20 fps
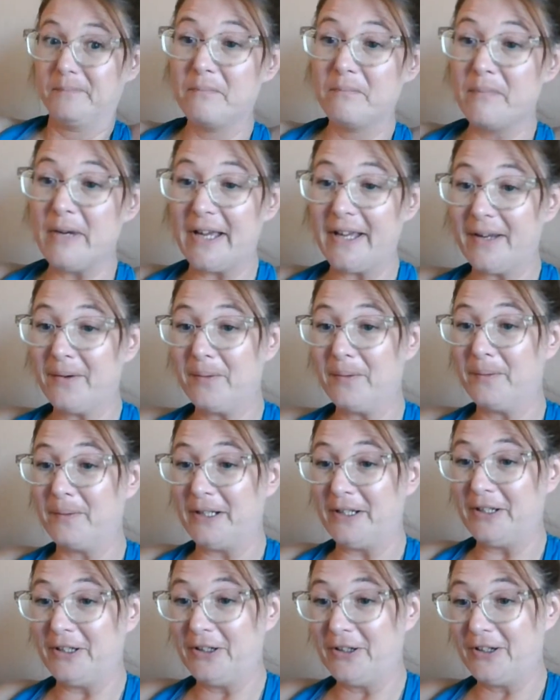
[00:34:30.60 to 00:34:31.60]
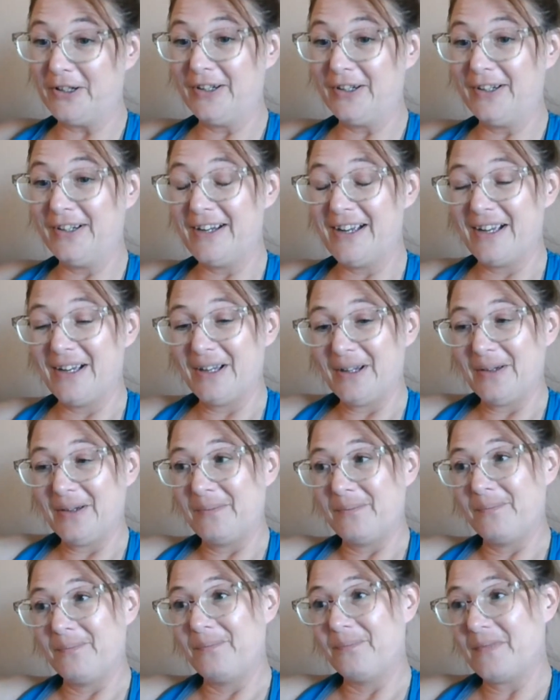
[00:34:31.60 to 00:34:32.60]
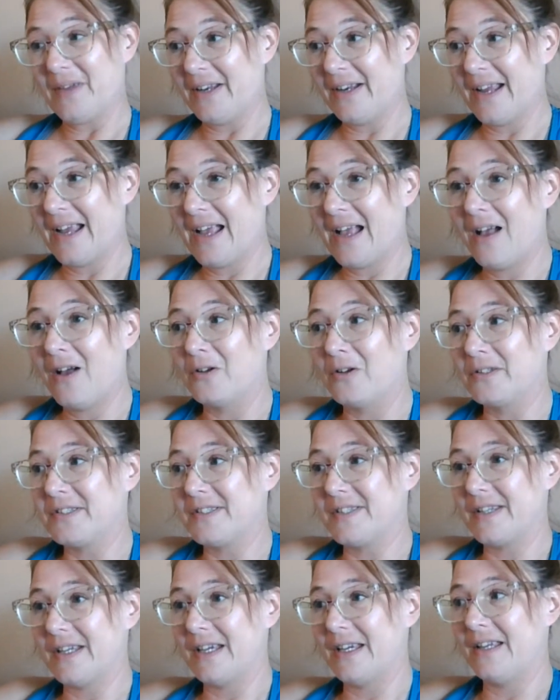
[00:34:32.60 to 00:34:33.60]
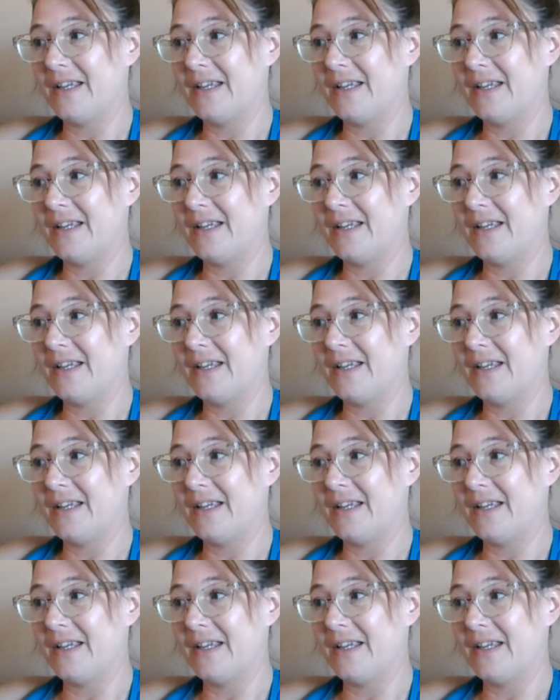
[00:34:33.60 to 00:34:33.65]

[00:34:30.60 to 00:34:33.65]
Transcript: But when you're, unhoused,